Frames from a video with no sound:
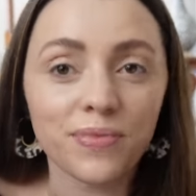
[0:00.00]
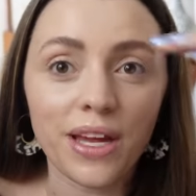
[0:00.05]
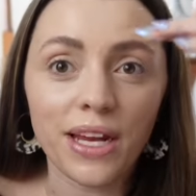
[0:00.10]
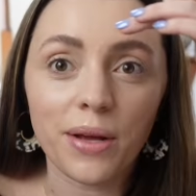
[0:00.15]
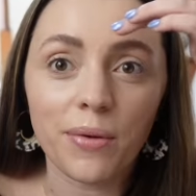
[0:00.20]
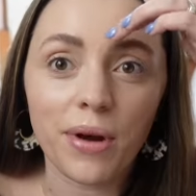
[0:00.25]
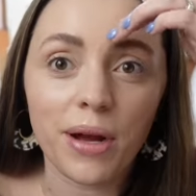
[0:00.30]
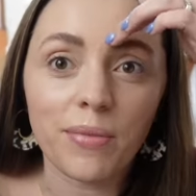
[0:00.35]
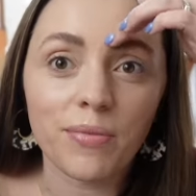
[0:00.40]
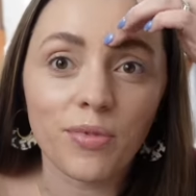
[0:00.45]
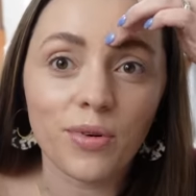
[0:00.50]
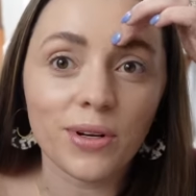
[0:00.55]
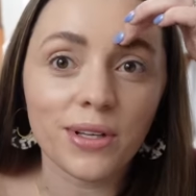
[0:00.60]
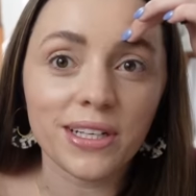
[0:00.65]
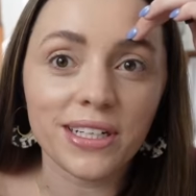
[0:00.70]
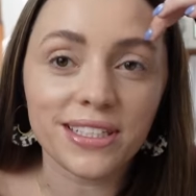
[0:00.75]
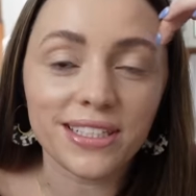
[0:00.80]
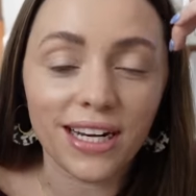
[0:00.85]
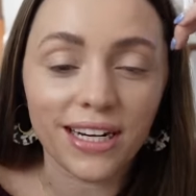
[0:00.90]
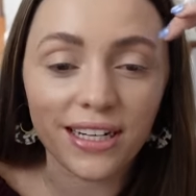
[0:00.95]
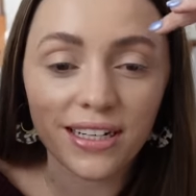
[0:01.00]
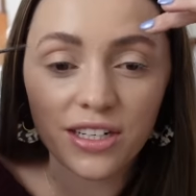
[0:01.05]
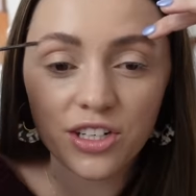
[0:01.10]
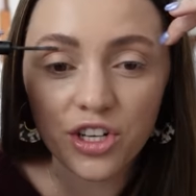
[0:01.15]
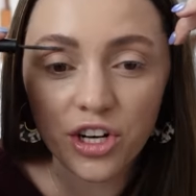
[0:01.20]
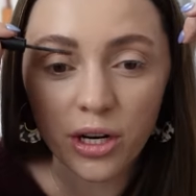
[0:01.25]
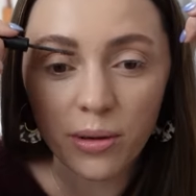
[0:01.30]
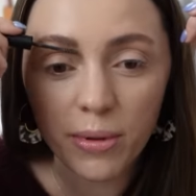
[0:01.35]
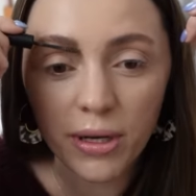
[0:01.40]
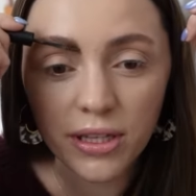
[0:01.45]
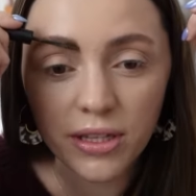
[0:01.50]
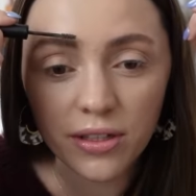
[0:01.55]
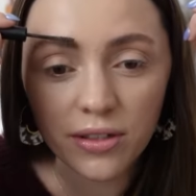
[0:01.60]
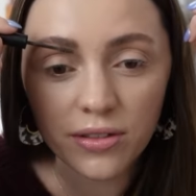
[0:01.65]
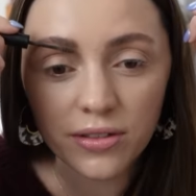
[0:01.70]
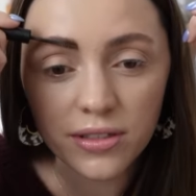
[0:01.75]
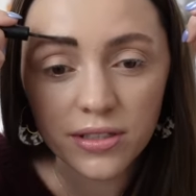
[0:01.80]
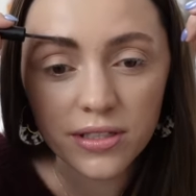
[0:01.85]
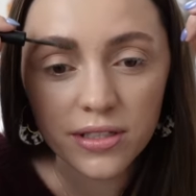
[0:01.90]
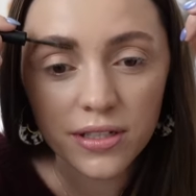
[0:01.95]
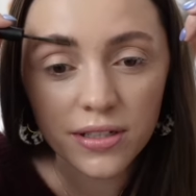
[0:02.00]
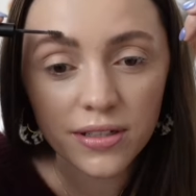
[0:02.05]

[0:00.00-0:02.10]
Anyway, I'm really excited to share about those.